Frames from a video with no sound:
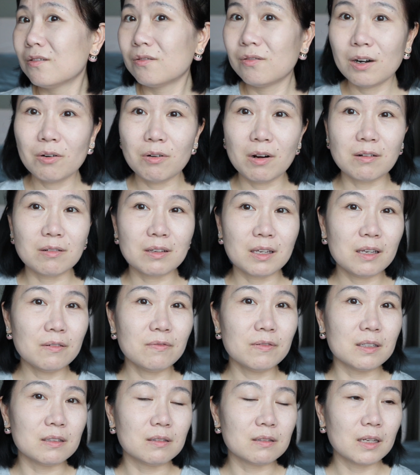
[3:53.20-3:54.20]
very
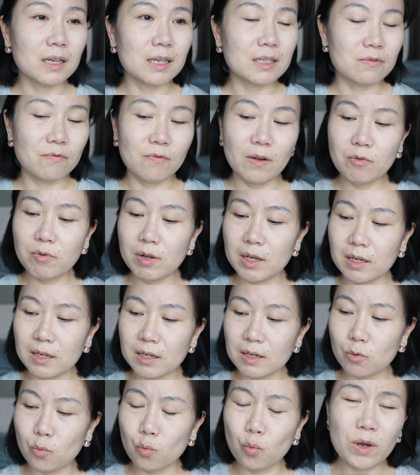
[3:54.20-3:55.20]
uneven. It's
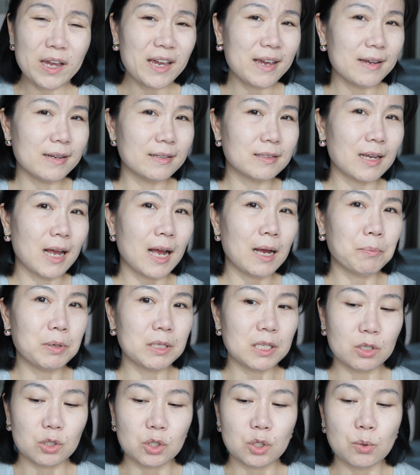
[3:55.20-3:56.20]
very weird
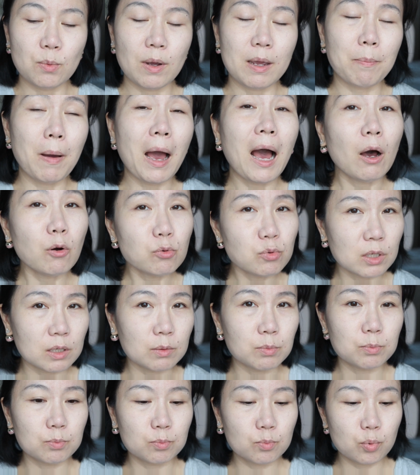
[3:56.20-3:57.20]
happening to a
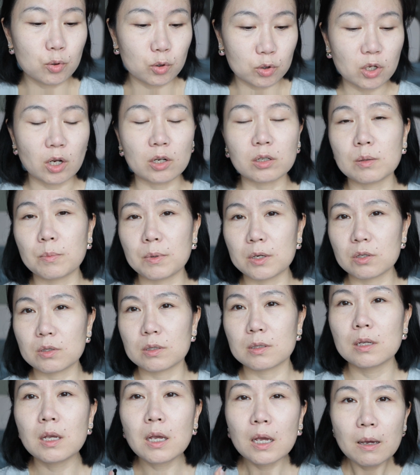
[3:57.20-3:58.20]
powder product
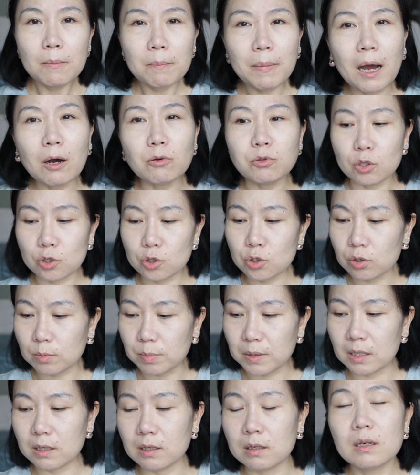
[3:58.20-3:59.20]
because powder should
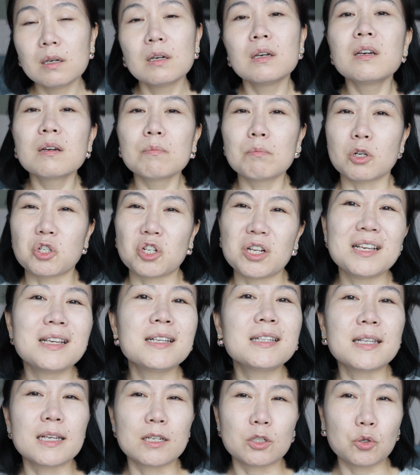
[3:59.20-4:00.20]
be much
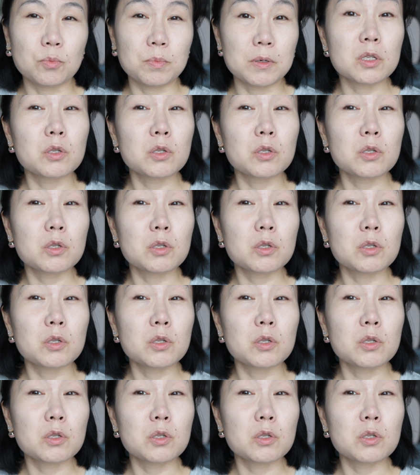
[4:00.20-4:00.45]
easier to be